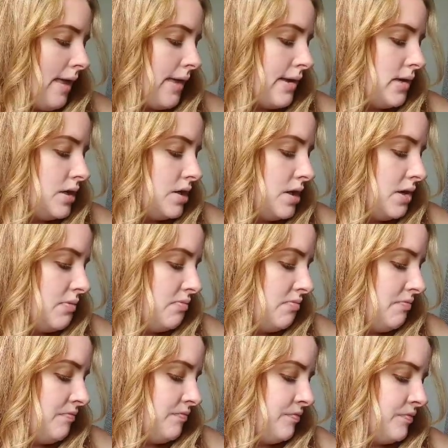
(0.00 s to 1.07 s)

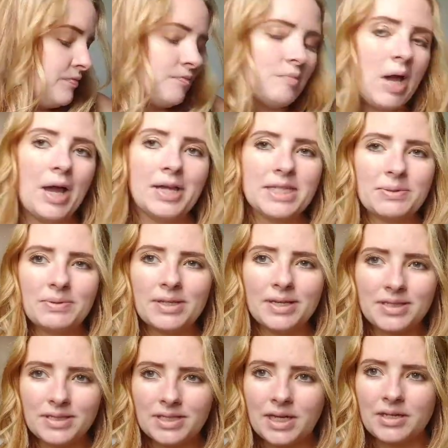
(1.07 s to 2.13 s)
And my husband
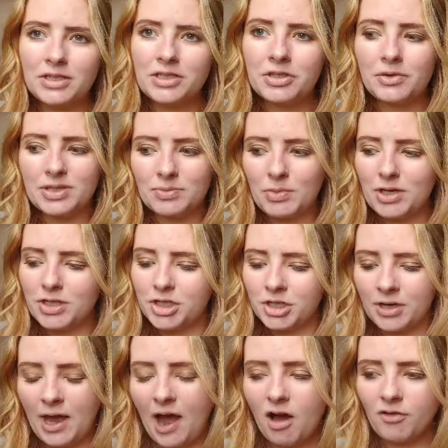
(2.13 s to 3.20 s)
doesn't tend to do as much